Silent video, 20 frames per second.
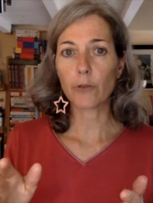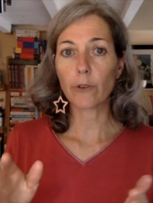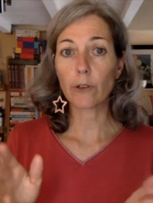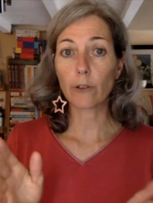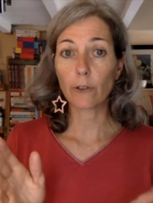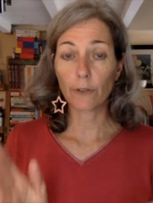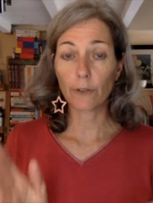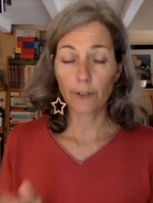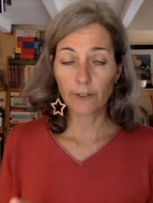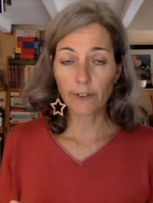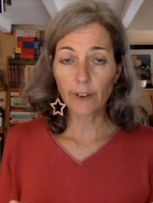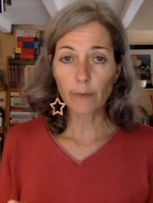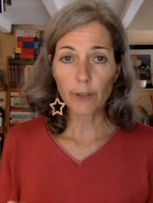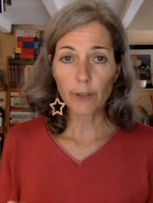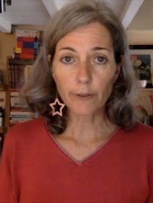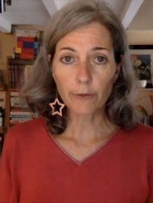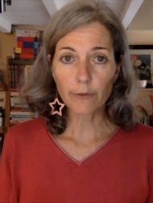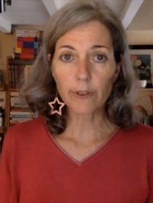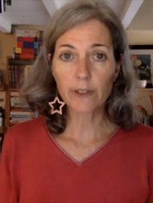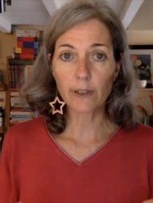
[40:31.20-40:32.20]
which we call the
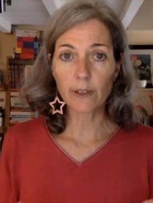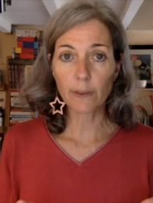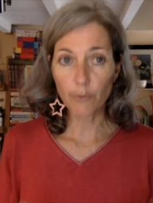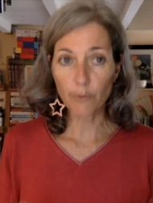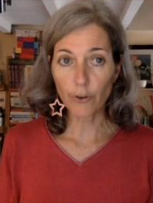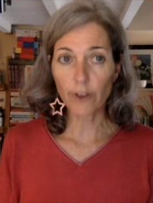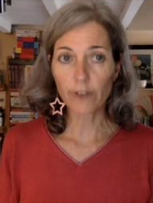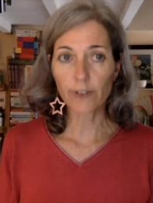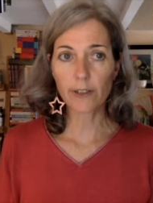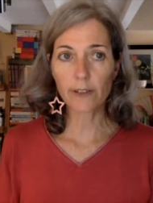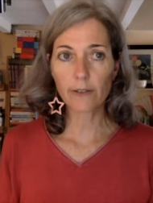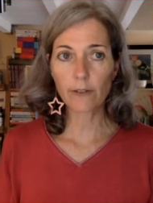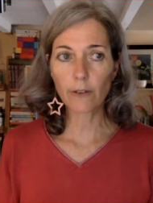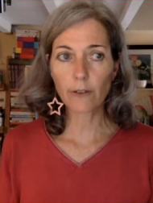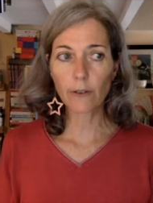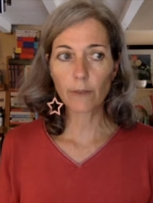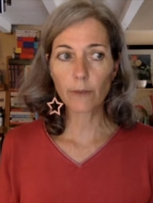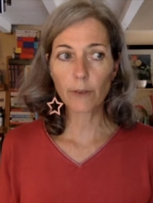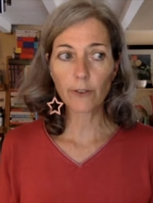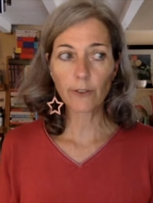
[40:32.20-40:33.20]
W3C process
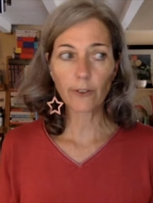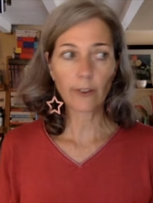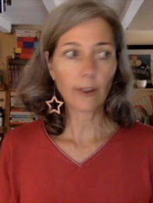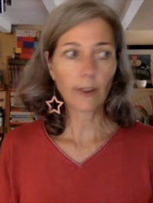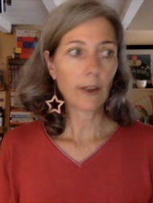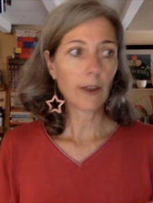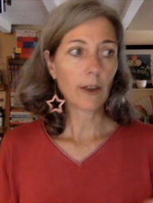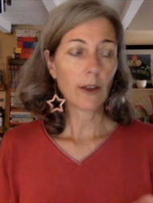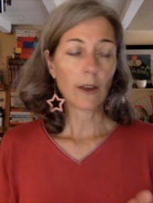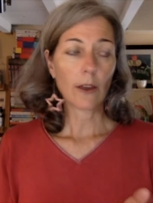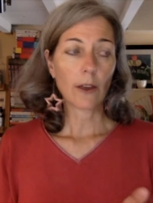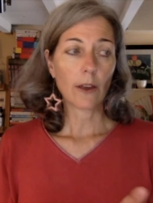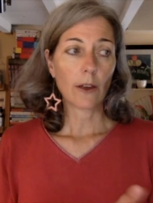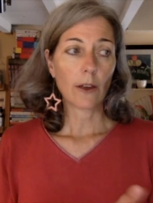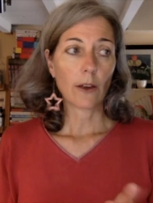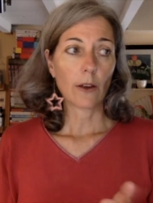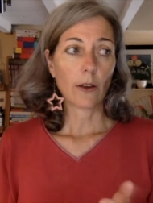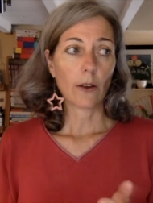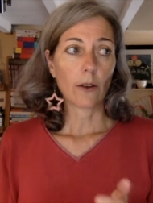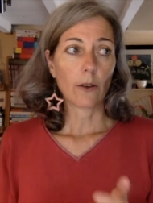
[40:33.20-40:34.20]
document,
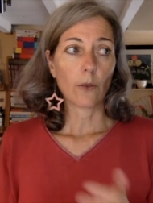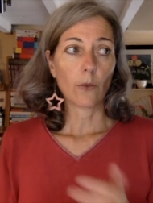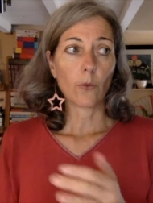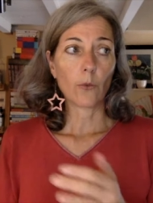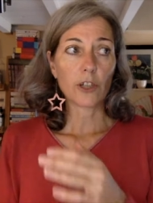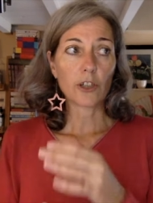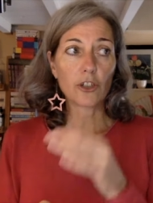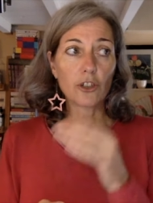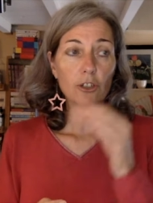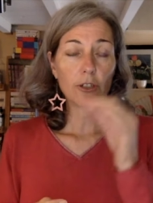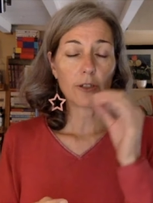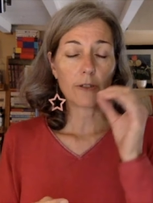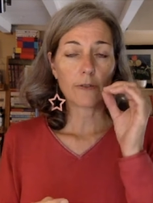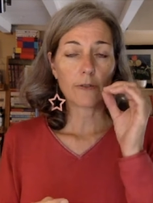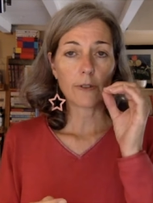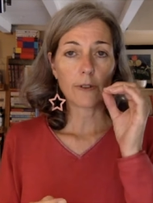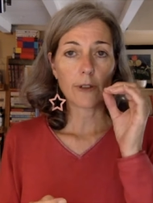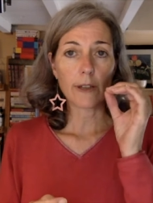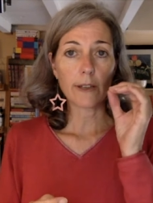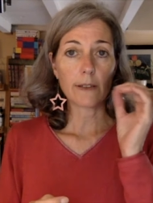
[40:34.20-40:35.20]
which
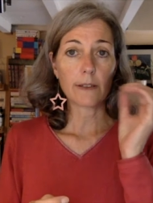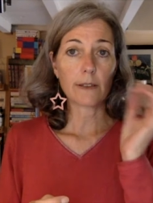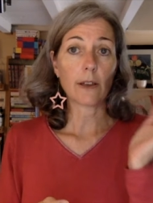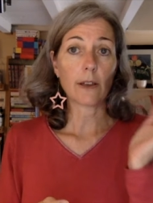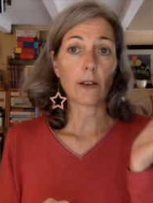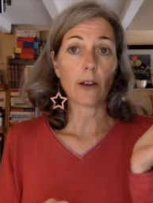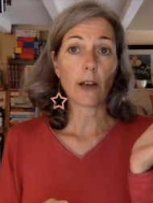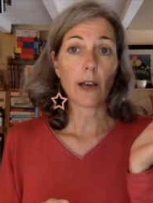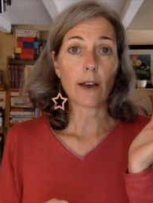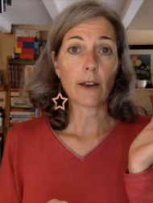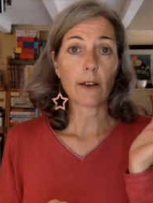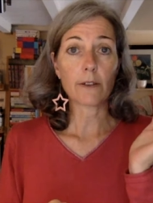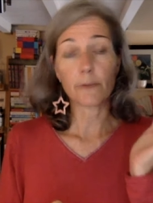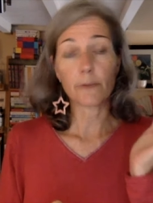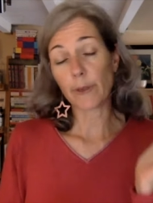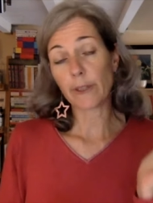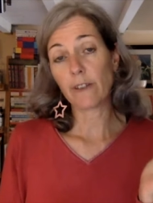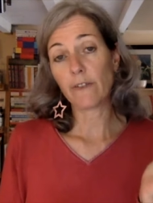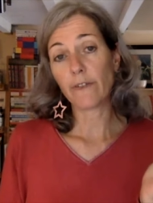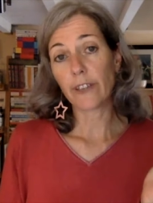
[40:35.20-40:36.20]
is
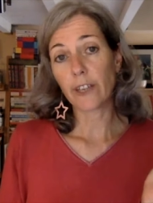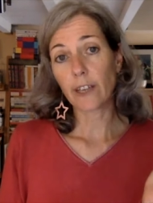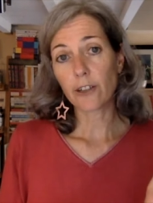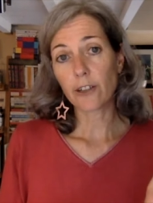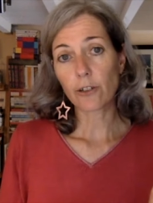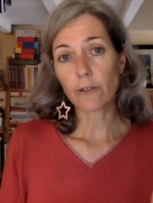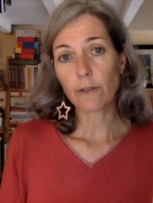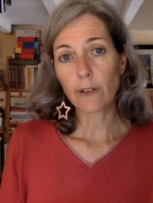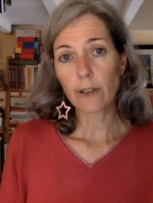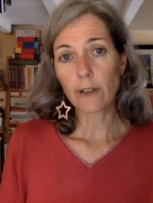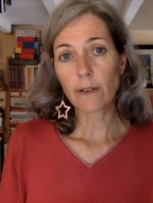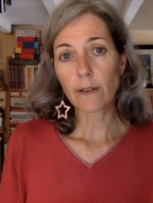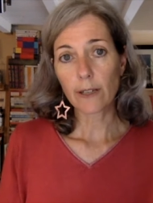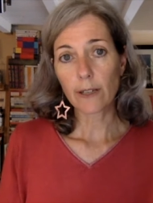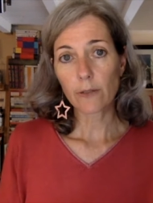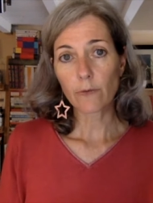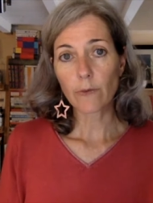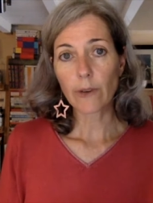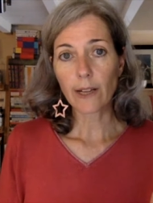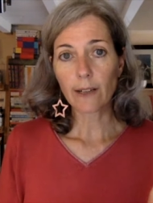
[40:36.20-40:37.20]
specification
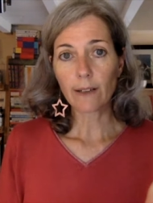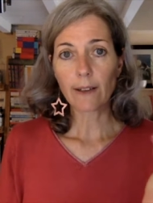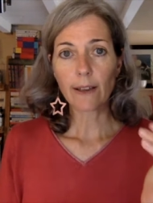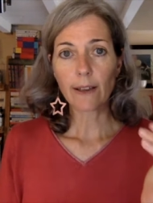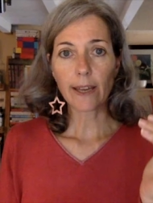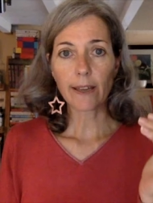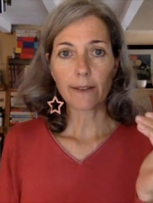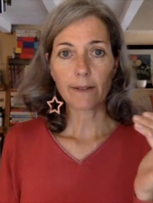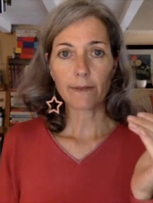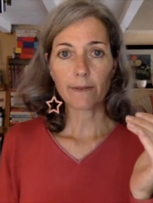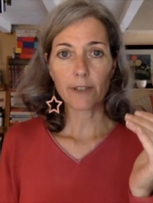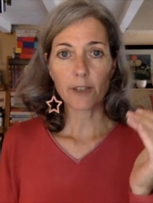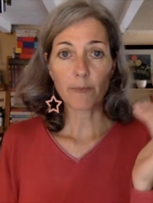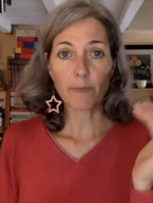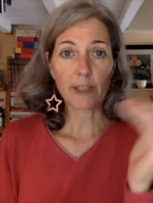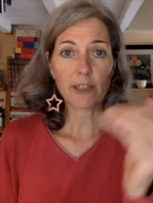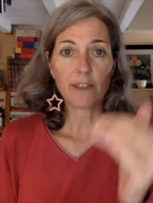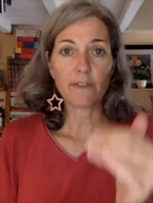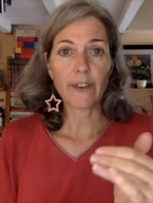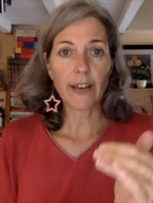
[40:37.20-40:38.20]
as well and mm-hmm.
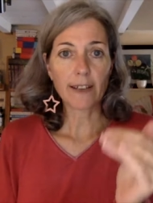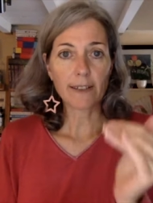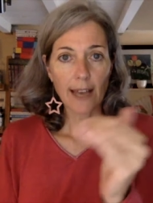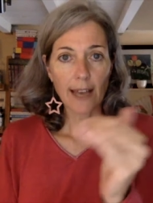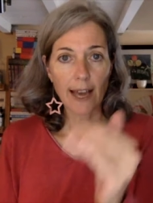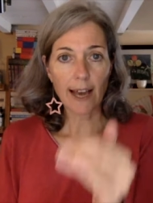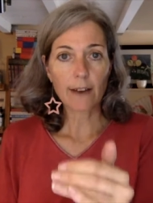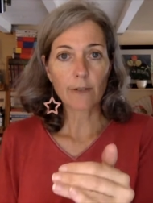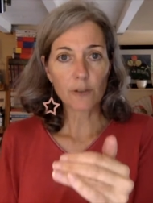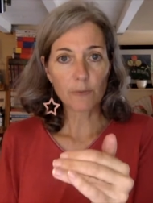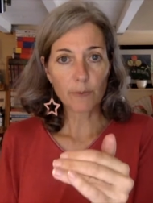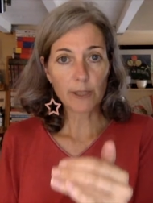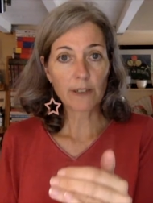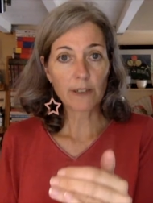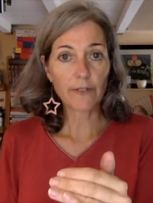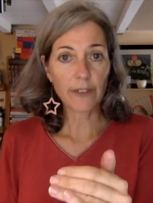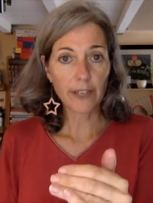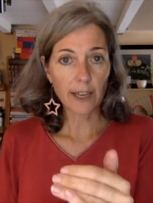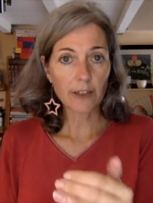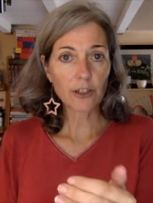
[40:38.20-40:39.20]
specifies how
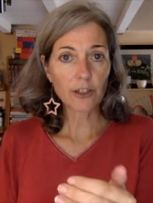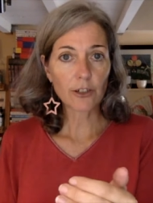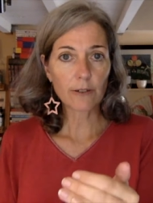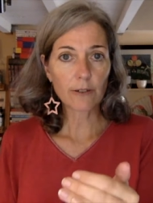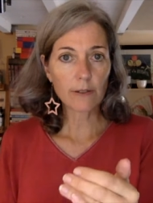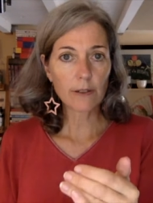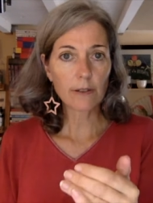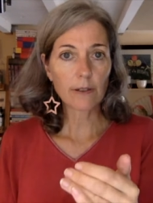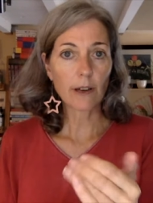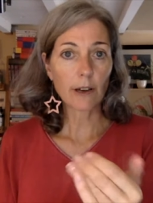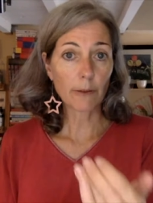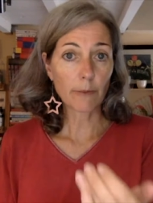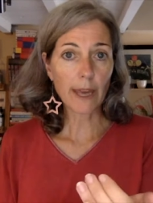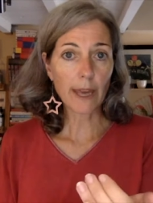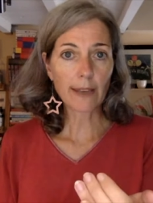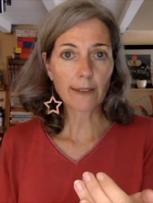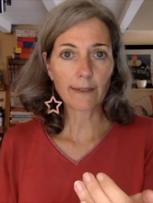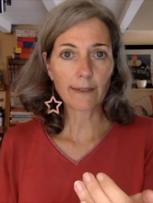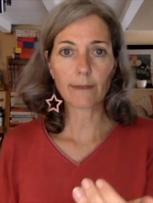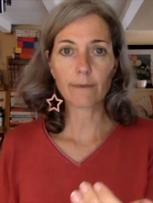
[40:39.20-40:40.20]
specifications are
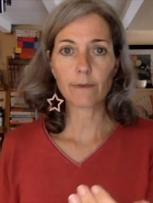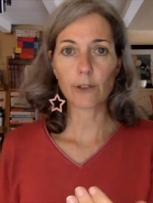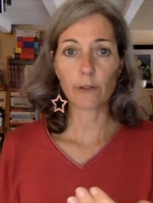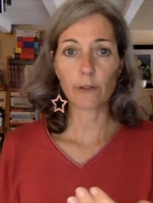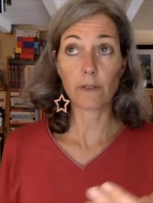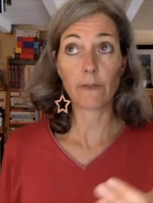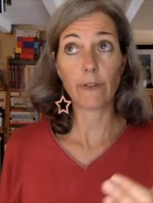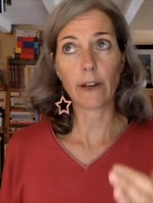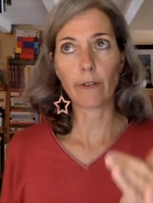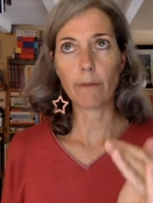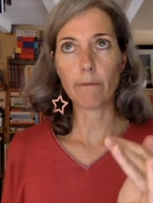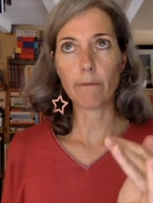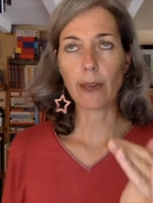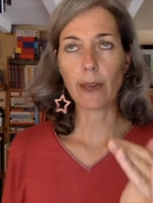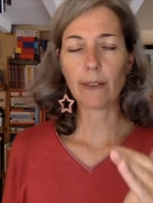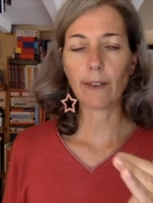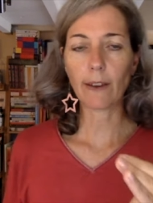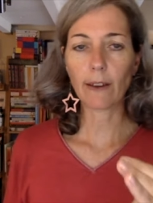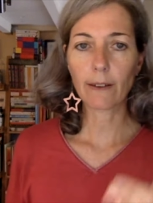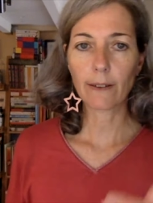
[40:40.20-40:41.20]
made. So it's very
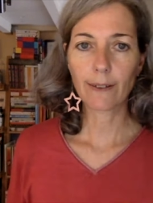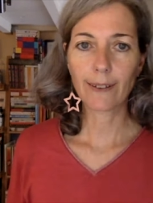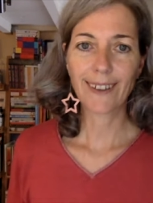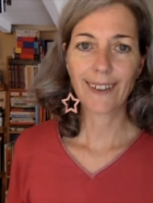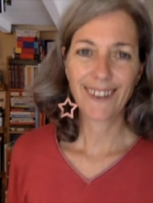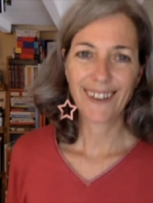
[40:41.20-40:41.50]
meta.